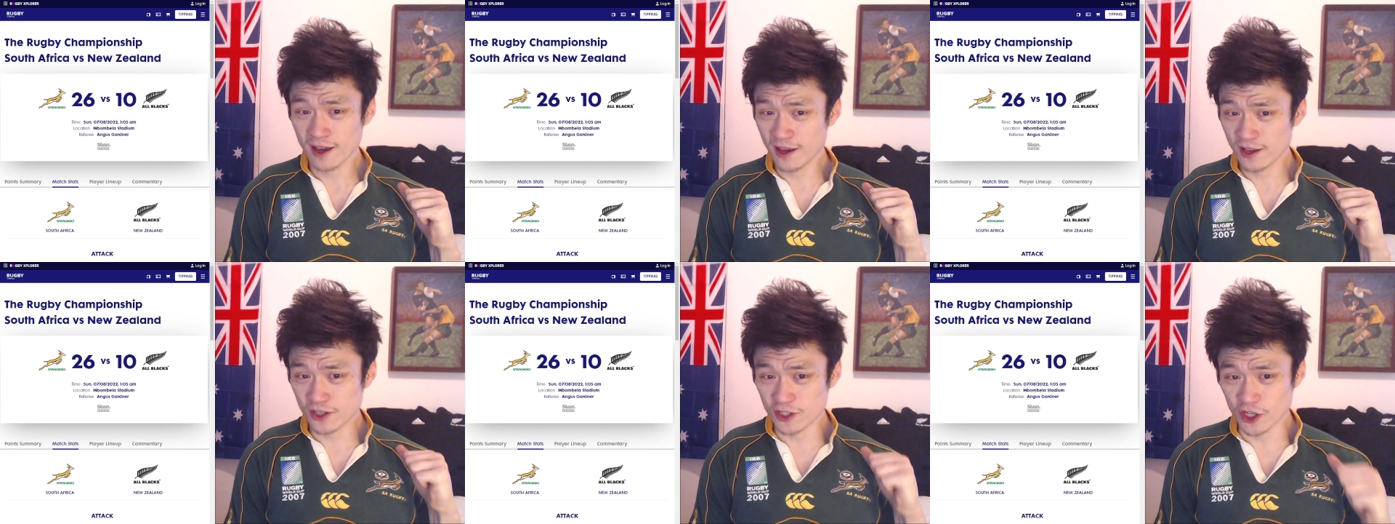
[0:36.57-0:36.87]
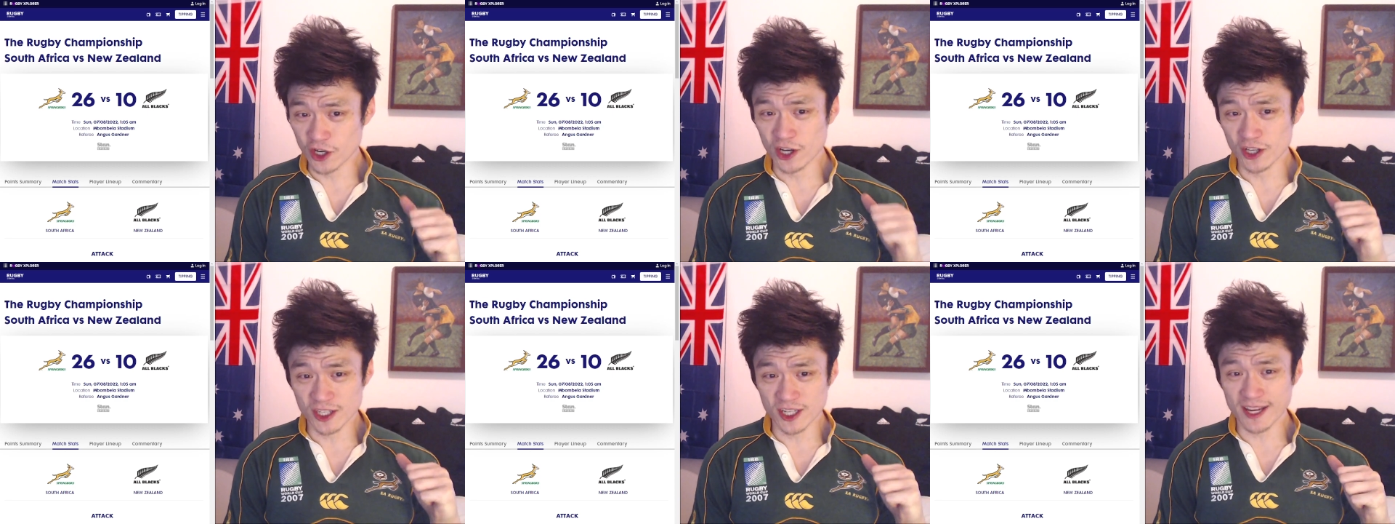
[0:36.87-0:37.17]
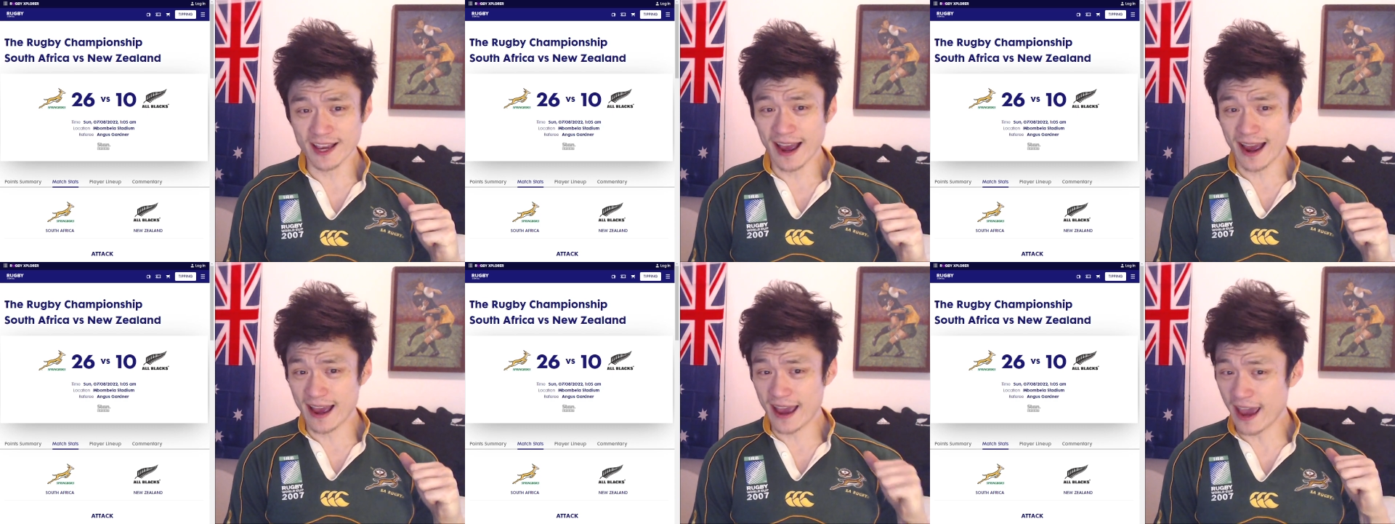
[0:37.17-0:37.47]
jersey
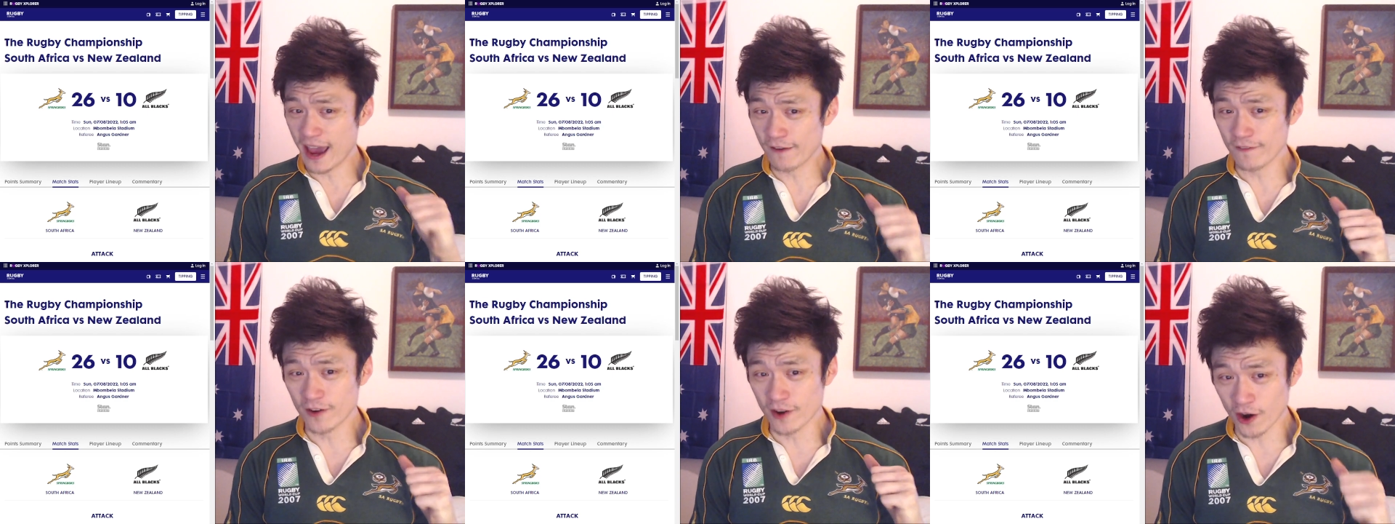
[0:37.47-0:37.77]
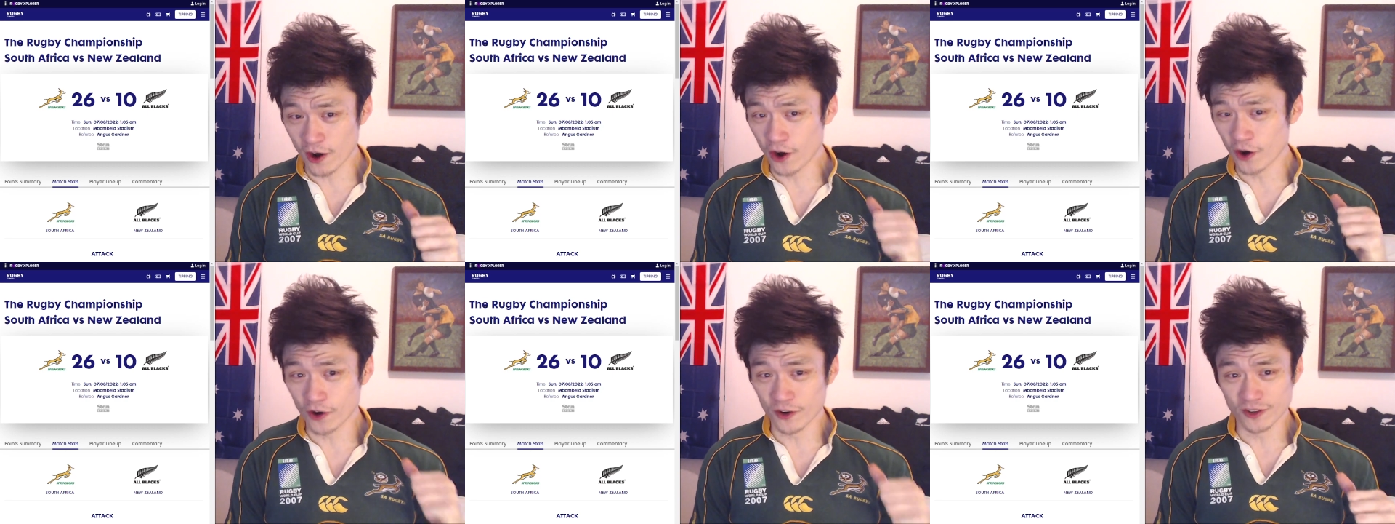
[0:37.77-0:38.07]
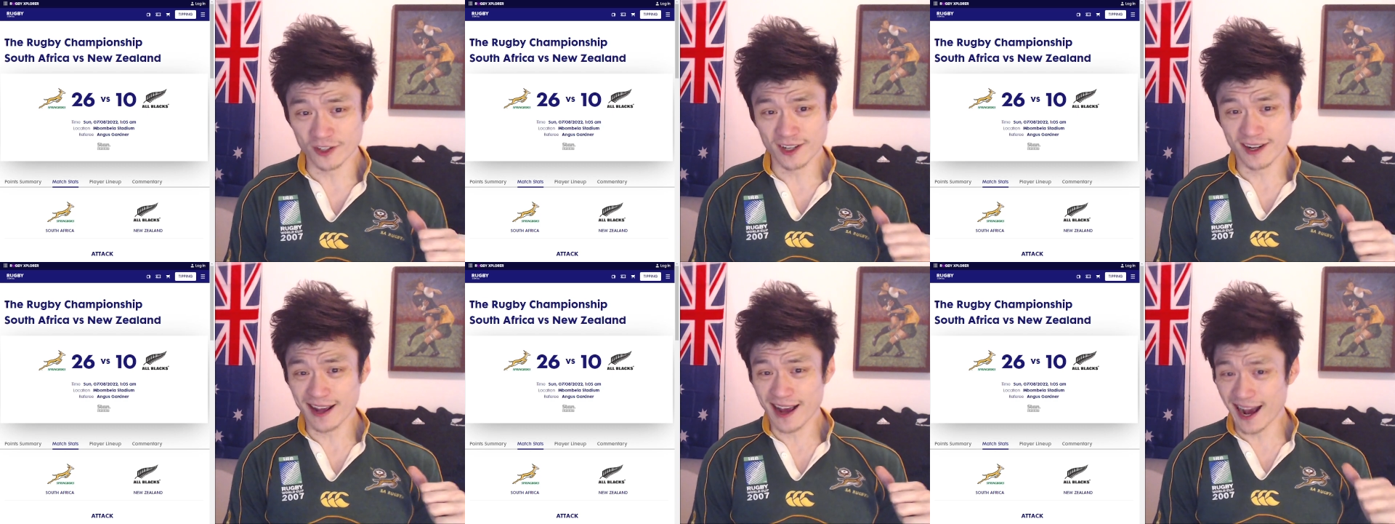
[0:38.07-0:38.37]
I ever owned
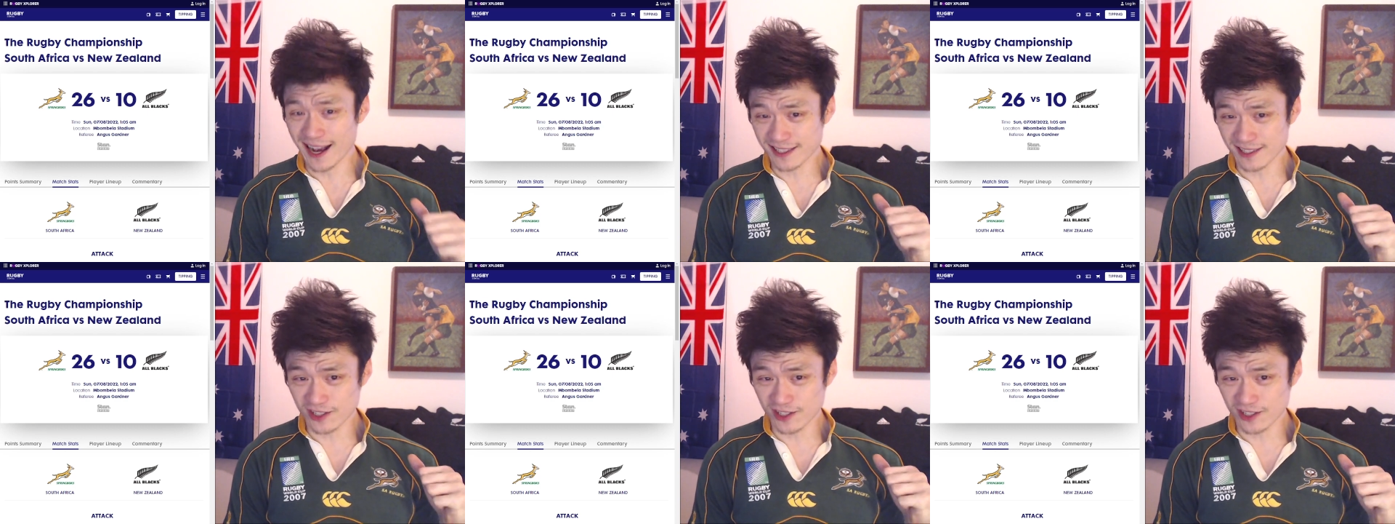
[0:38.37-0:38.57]
as a